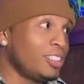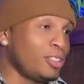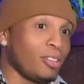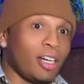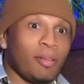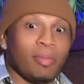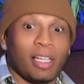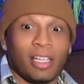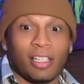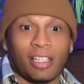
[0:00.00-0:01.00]
So I'm
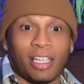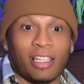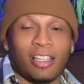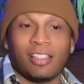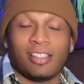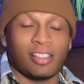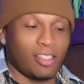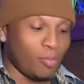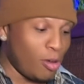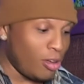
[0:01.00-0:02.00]
like, and this
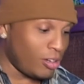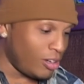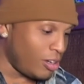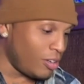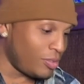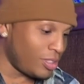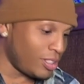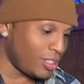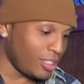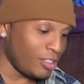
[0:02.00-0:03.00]
small
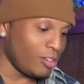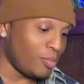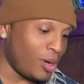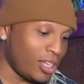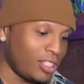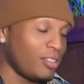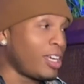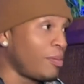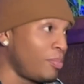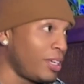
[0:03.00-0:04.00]
gloves, boxing you
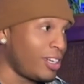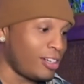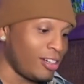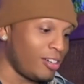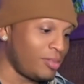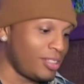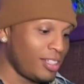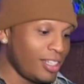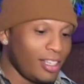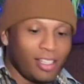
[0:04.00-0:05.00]
got bigger gloves.
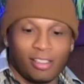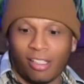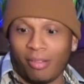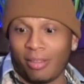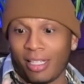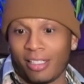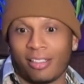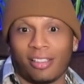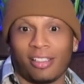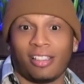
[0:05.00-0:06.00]
So I'm like,
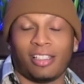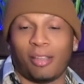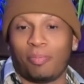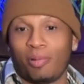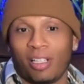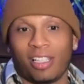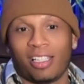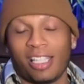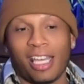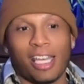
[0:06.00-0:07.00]
they put in the
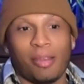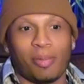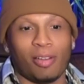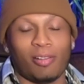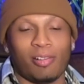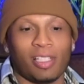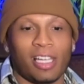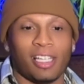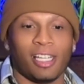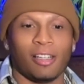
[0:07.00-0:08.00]
tape and all
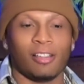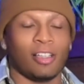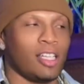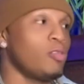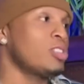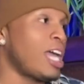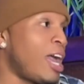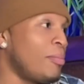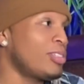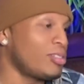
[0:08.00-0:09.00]
that, and it was
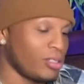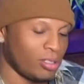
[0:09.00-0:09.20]
amateur.